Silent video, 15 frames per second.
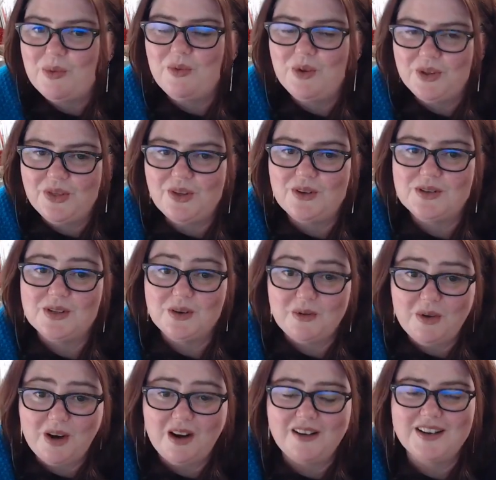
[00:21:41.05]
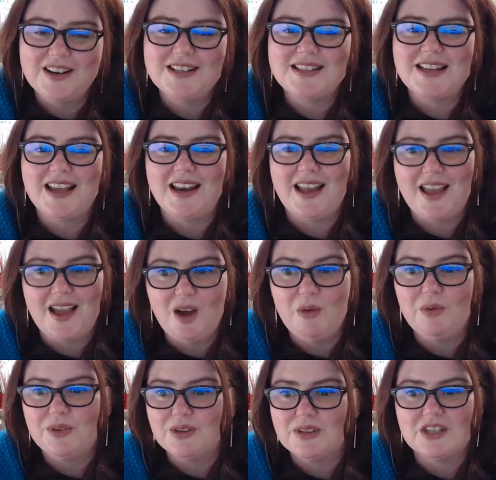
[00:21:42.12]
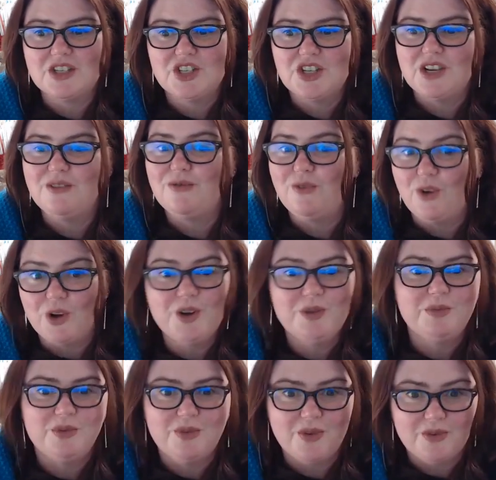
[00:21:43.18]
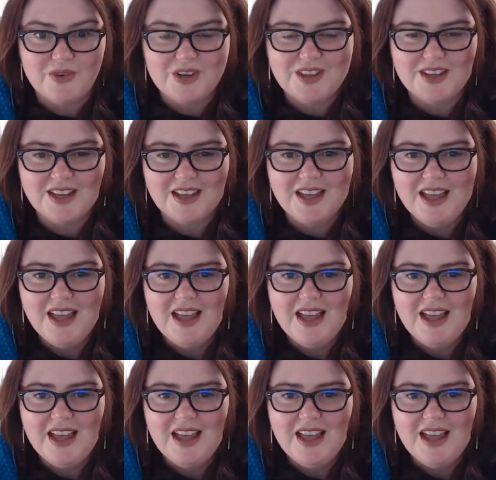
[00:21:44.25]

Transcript: with those inquiries and help with the sheer volume of everything.